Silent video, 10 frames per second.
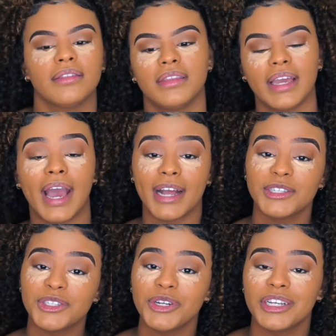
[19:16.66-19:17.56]
the
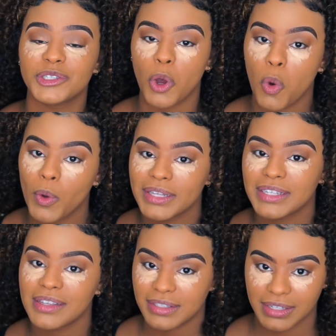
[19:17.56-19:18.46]
answer is always
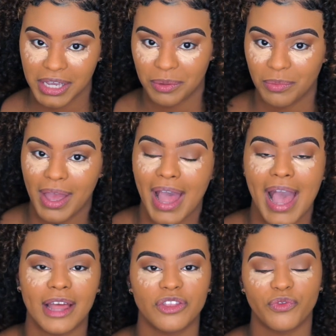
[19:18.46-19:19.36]
the same.
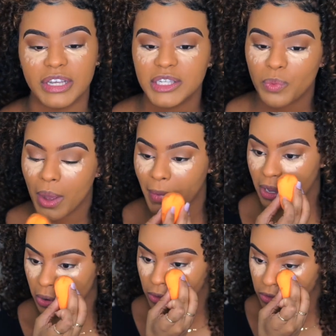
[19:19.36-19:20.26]
And the reason why my
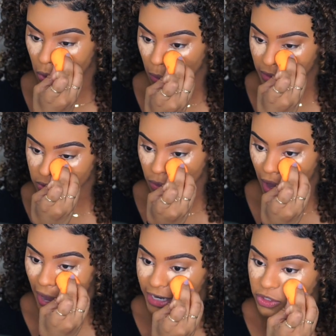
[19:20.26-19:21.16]
curls are always so
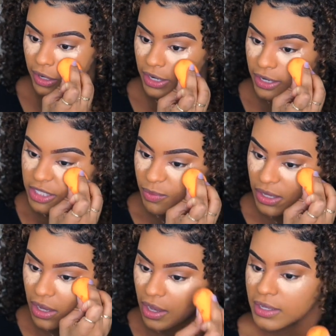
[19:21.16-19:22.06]
hydrated is
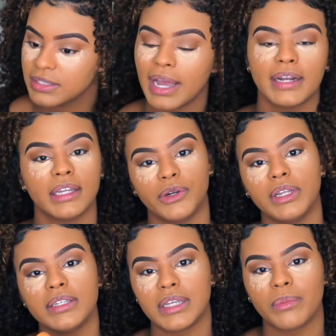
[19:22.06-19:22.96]
because I
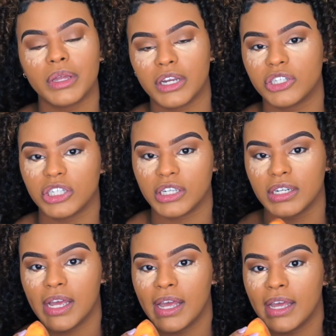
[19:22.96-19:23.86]
literally deep
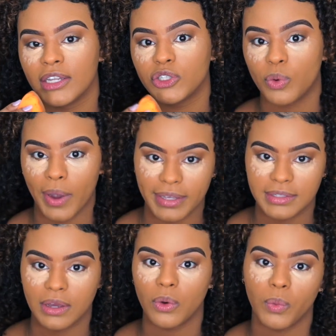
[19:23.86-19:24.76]
condition
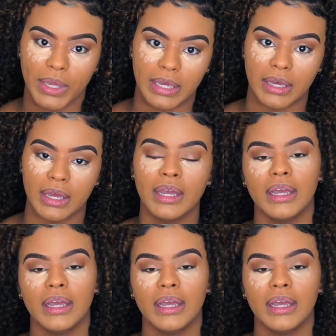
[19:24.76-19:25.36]
twice a week.